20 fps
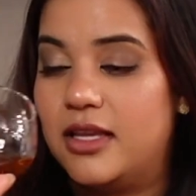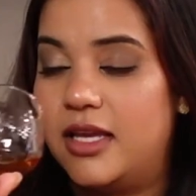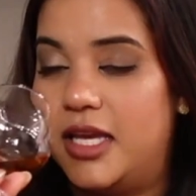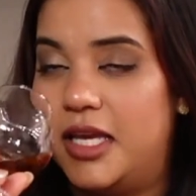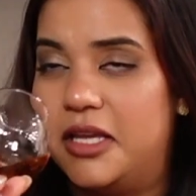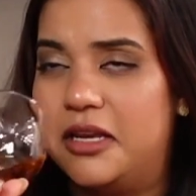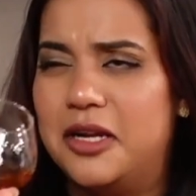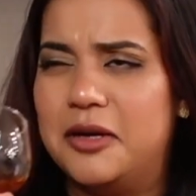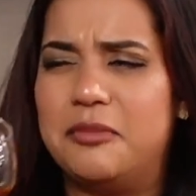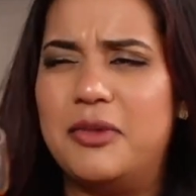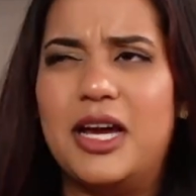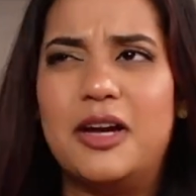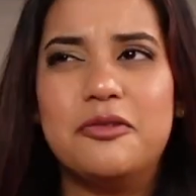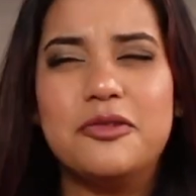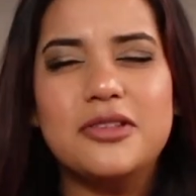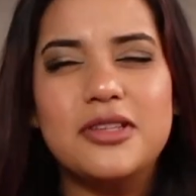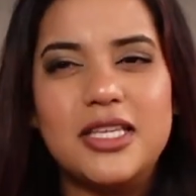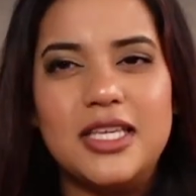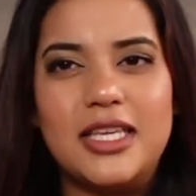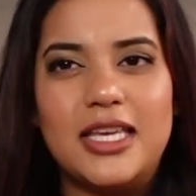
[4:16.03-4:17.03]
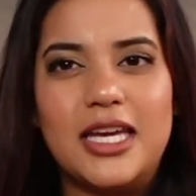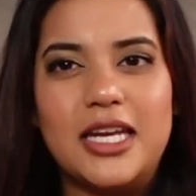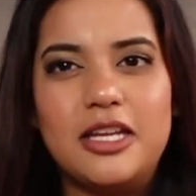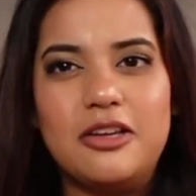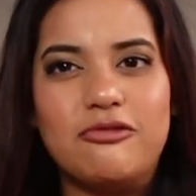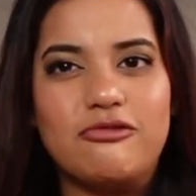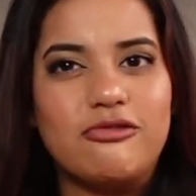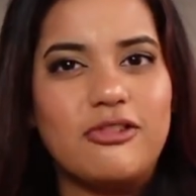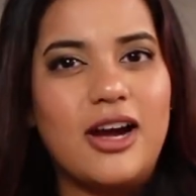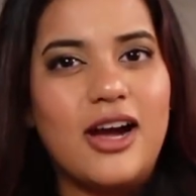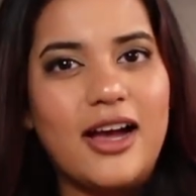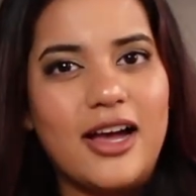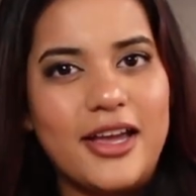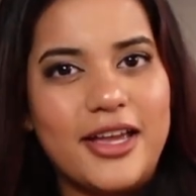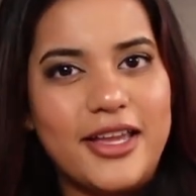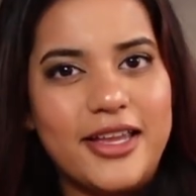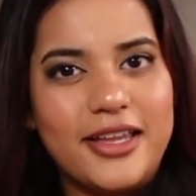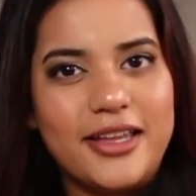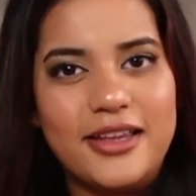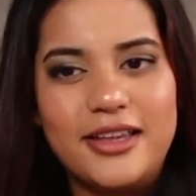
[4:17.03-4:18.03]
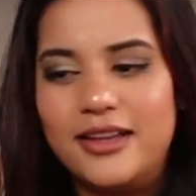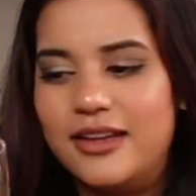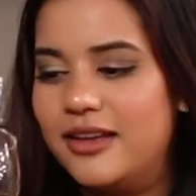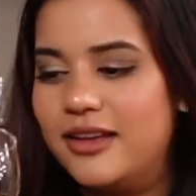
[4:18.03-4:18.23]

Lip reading: And I'm not really getting rye.